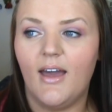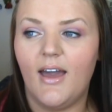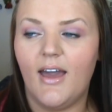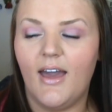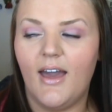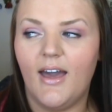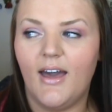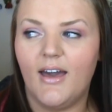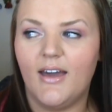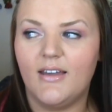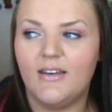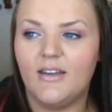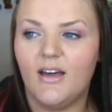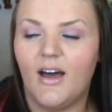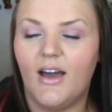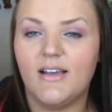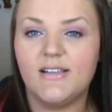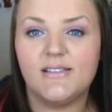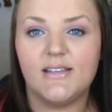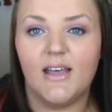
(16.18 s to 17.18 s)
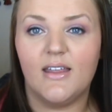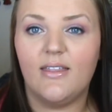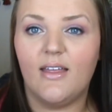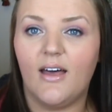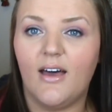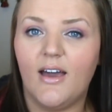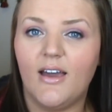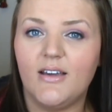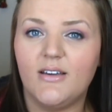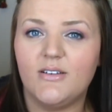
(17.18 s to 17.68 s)
And I said
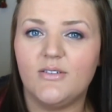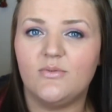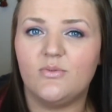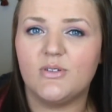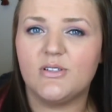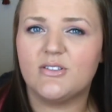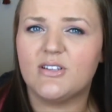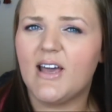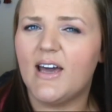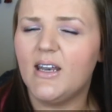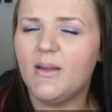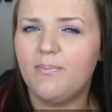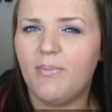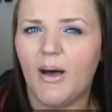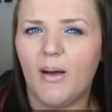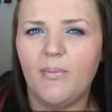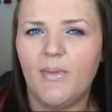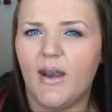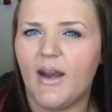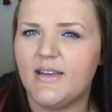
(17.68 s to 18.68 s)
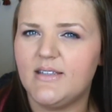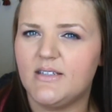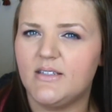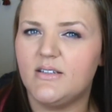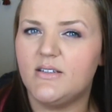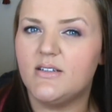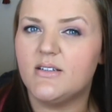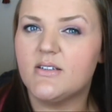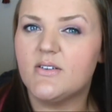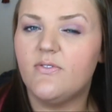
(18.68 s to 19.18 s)
that I was kind of bummed that I
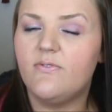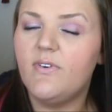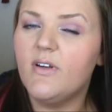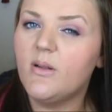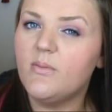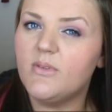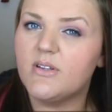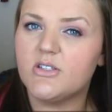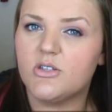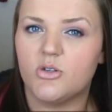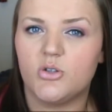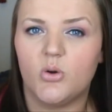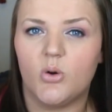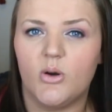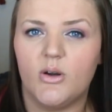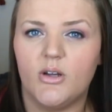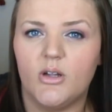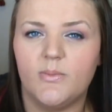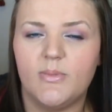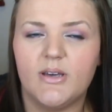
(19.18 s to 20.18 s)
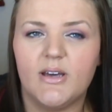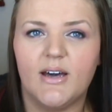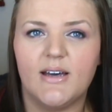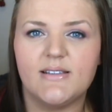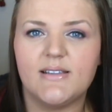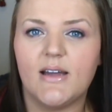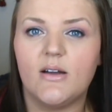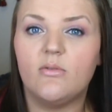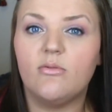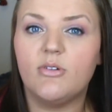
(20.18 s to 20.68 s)
didn't film this tutorial
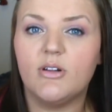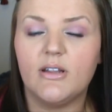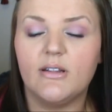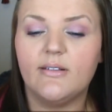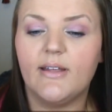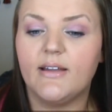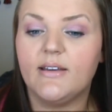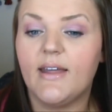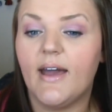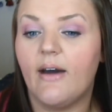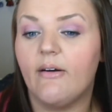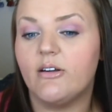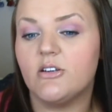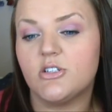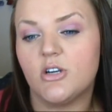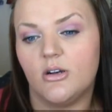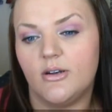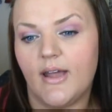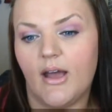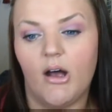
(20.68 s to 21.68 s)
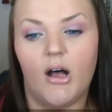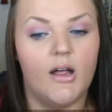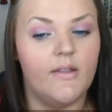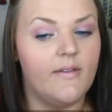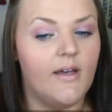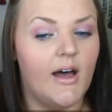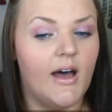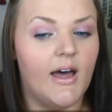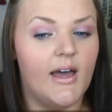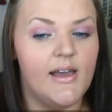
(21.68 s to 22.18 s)
because I really liked how it turned out on
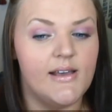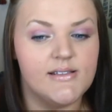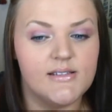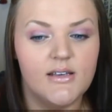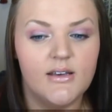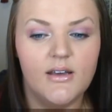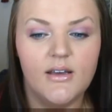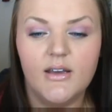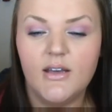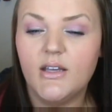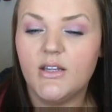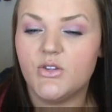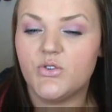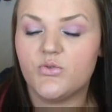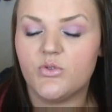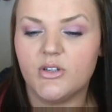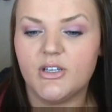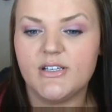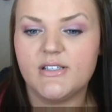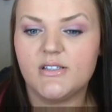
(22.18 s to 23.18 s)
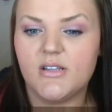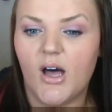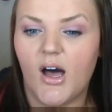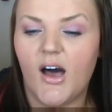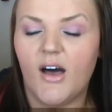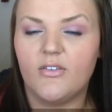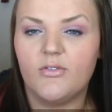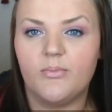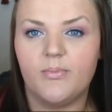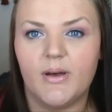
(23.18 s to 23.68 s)
the eyes. It's really
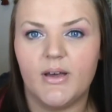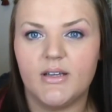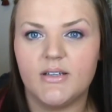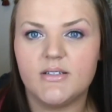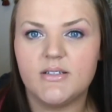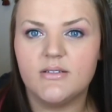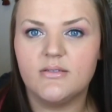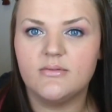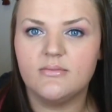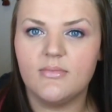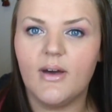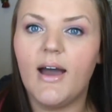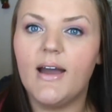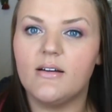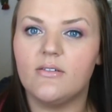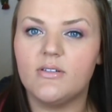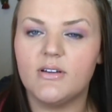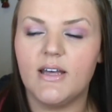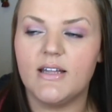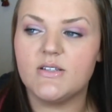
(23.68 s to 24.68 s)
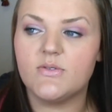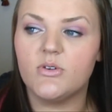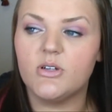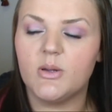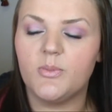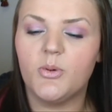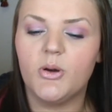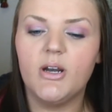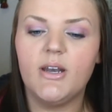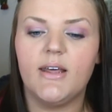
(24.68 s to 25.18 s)
soft, but it's
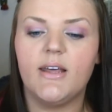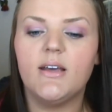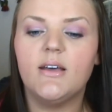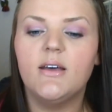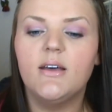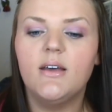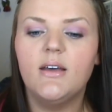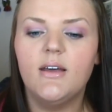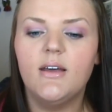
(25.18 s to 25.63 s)
really pretty.